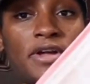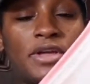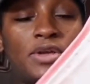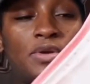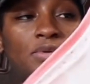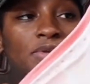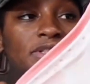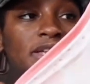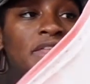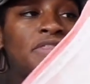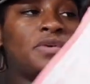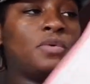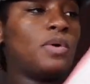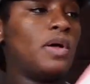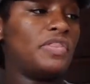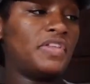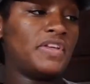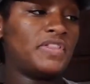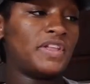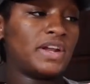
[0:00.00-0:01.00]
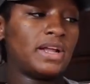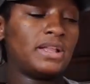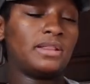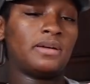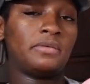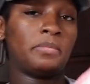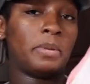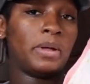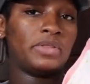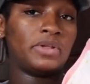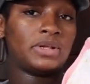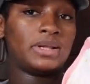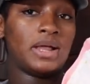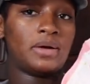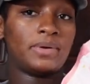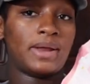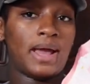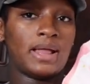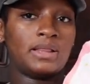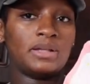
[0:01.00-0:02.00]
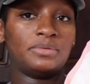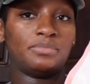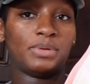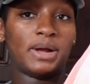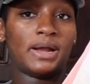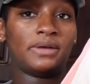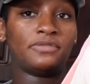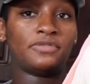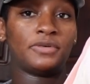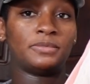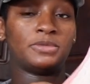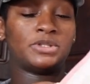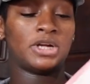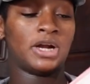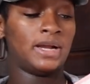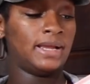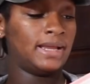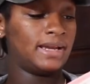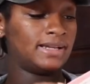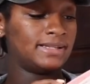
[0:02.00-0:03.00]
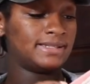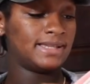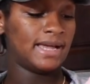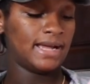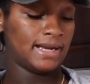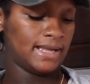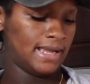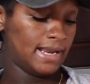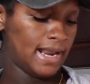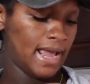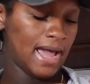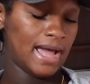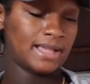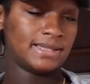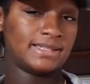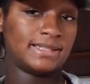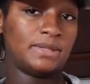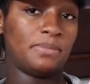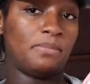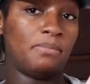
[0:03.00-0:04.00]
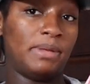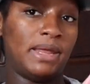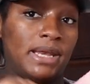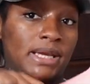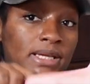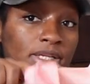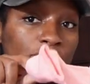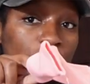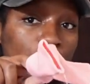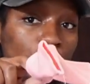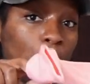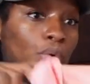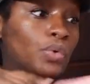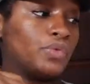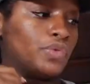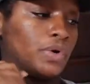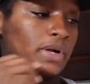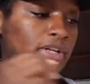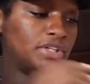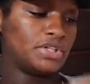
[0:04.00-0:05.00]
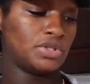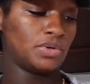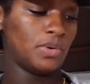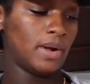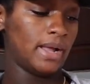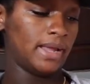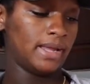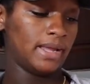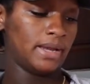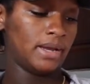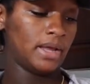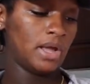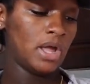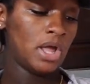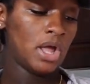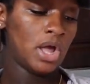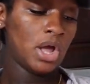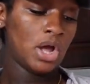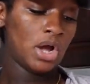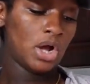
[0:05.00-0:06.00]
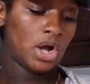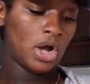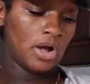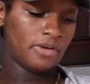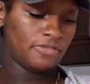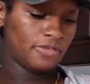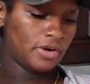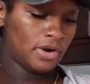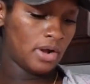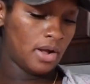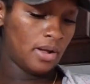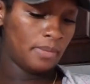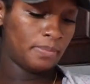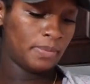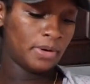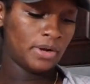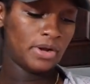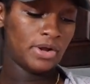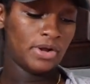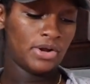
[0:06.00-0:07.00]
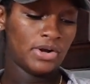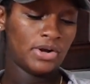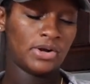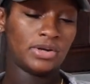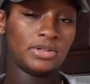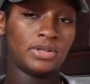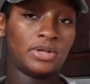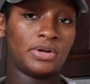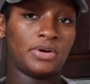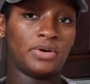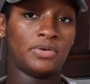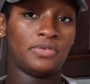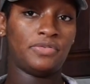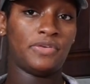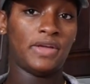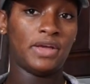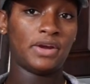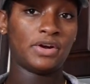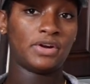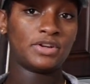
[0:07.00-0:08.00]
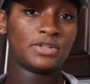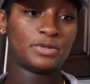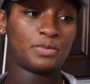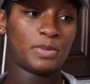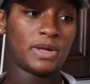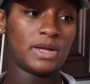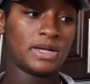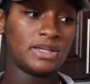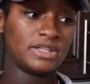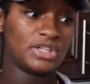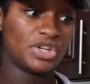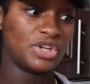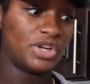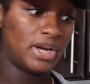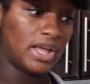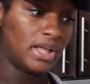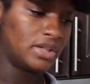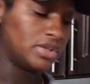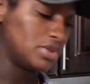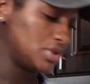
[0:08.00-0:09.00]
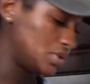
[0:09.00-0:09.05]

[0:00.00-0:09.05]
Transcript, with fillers: cute. And the one thing that I love about the Cloud Island brand from Target is that it has the mittens over it, so I can cover up her little fingers because her nails